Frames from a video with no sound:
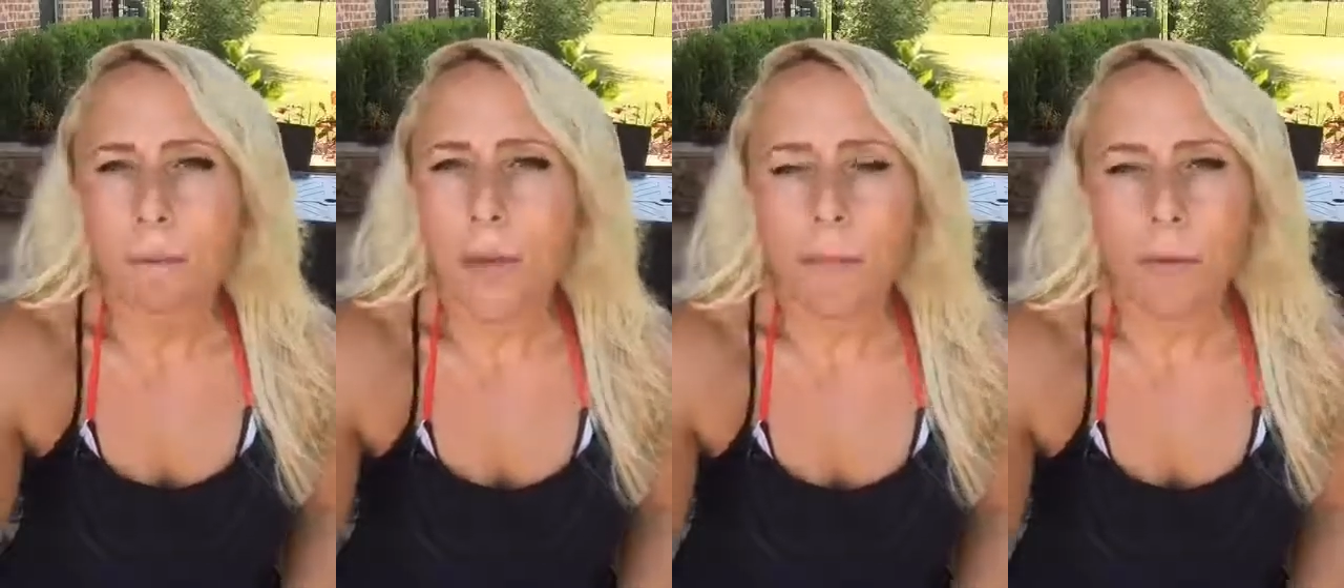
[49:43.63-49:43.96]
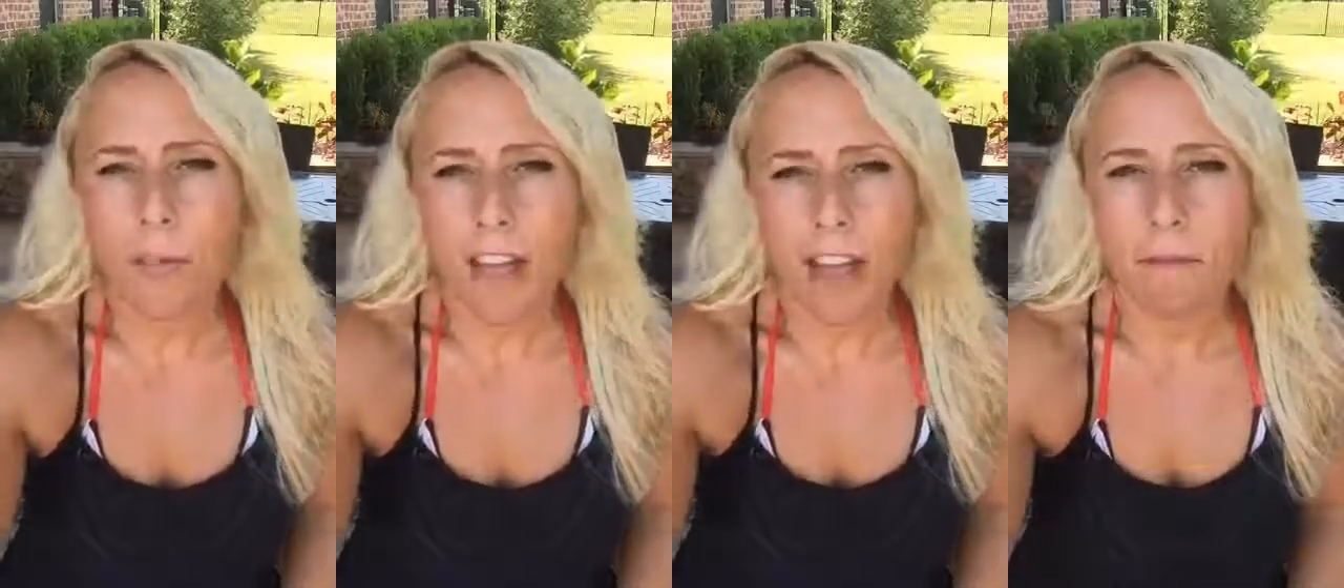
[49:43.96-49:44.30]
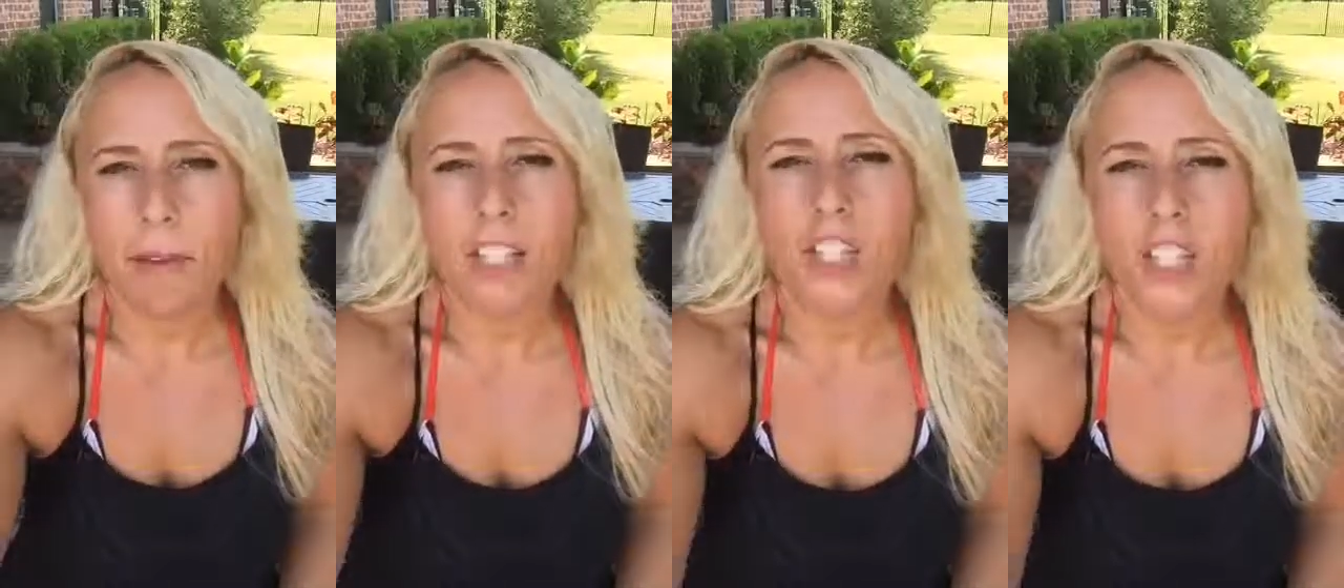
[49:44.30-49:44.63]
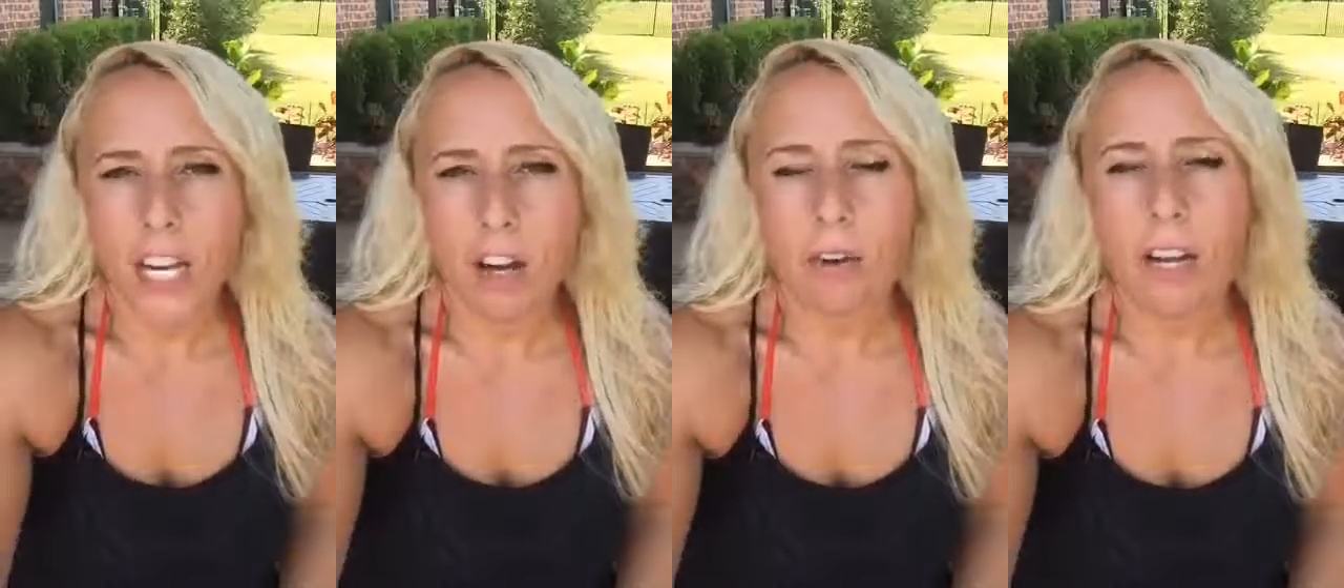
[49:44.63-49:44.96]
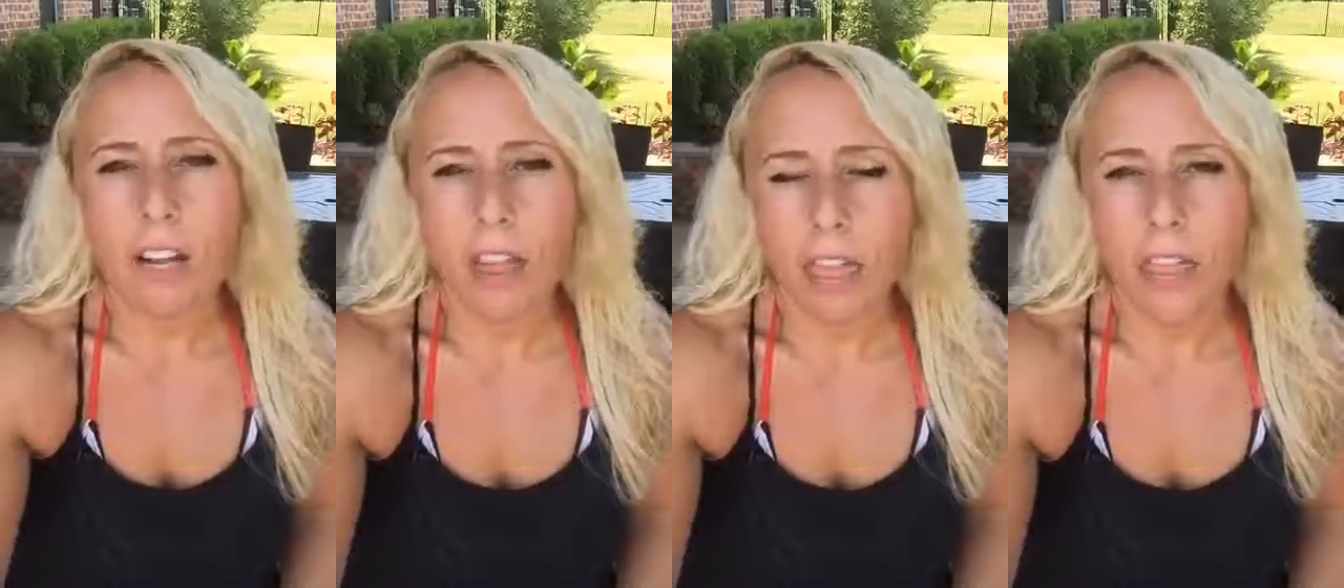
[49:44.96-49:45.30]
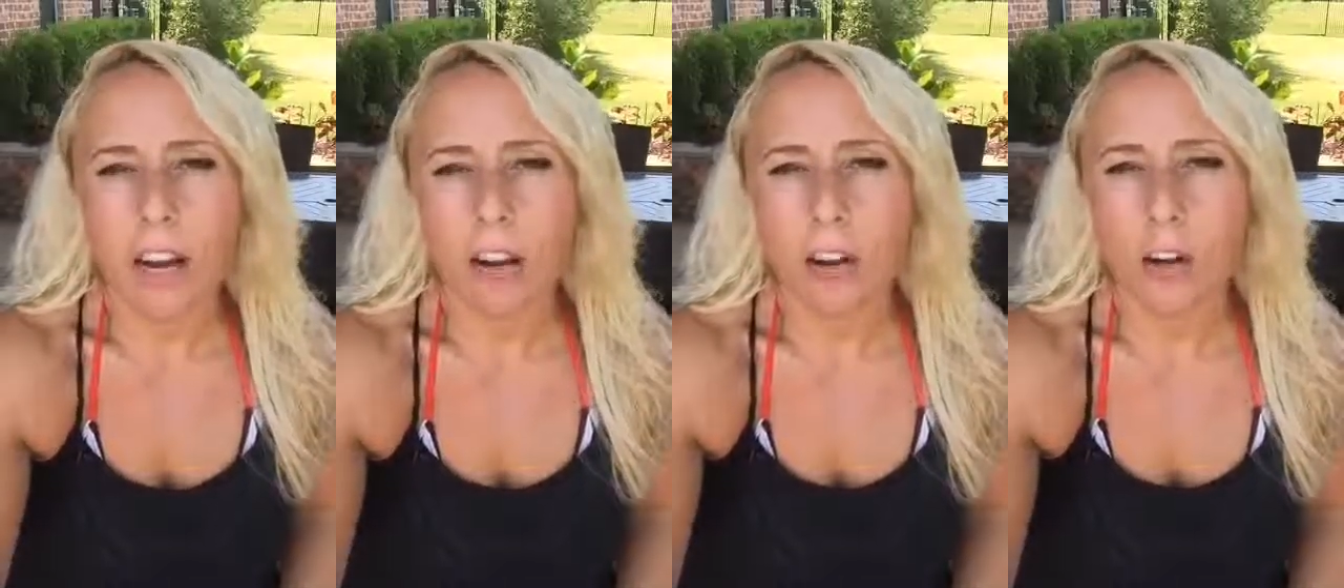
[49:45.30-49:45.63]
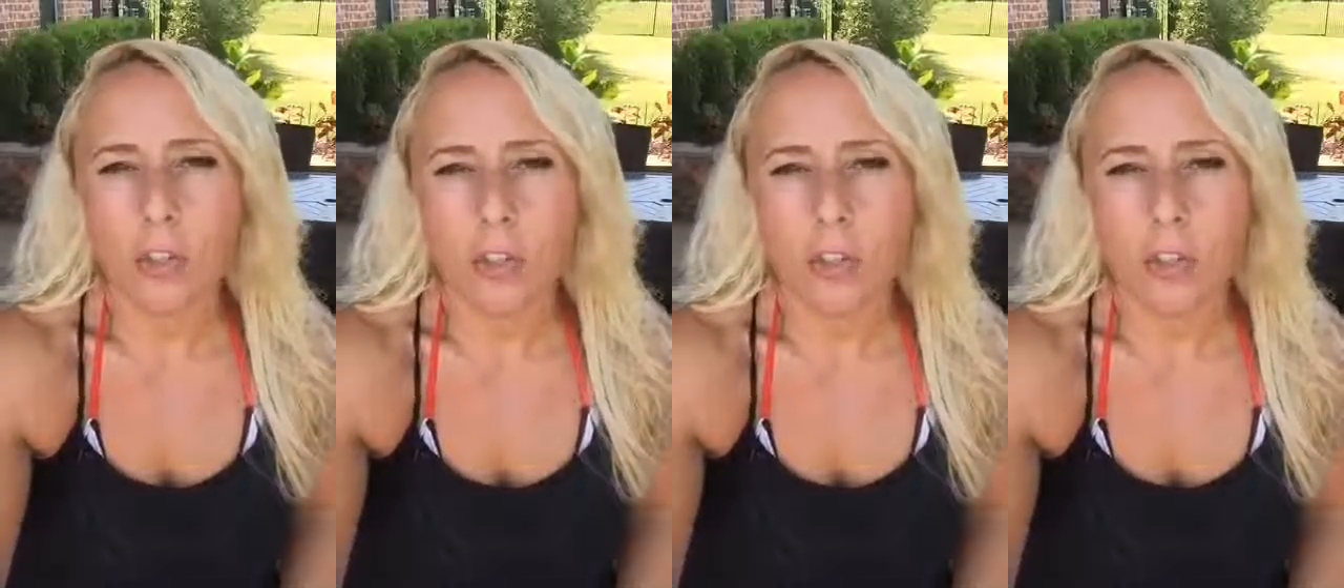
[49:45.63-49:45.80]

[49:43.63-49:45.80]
people that have been sharing their